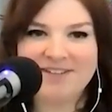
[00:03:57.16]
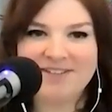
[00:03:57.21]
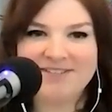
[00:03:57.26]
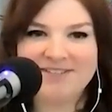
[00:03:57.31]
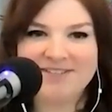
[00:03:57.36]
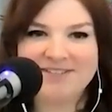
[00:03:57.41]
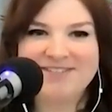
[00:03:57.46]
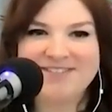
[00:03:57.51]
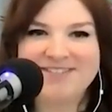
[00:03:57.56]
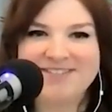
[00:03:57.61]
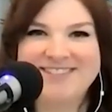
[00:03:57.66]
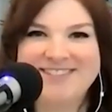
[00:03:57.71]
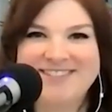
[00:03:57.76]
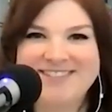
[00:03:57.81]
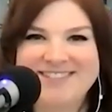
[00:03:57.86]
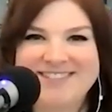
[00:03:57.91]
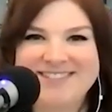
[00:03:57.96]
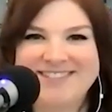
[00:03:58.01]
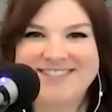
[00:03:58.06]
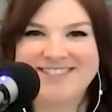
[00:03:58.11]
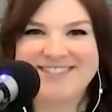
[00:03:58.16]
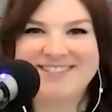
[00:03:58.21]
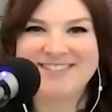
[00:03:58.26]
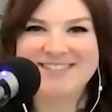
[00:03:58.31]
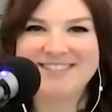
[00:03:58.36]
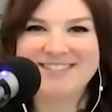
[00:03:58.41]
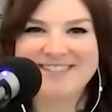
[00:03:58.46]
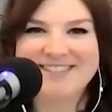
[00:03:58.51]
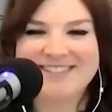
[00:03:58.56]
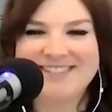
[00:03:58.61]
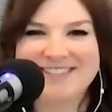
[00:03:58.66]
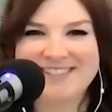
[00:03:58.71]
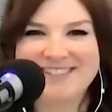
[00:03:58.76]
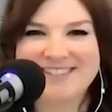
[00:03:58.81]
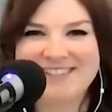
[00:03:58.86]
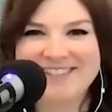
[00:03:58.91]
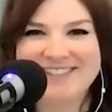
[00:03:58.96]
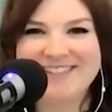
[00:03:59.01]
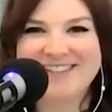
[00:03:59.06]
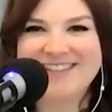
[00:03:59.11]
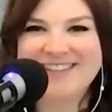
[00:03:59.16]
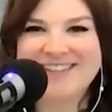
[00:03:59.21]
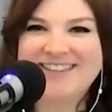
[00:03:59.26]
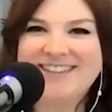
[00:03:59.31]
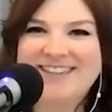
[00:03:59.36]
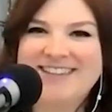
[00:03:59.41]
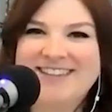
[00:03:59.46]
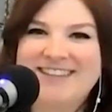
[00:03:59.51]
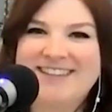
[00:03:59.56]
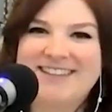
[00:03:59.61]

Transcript: [no speech]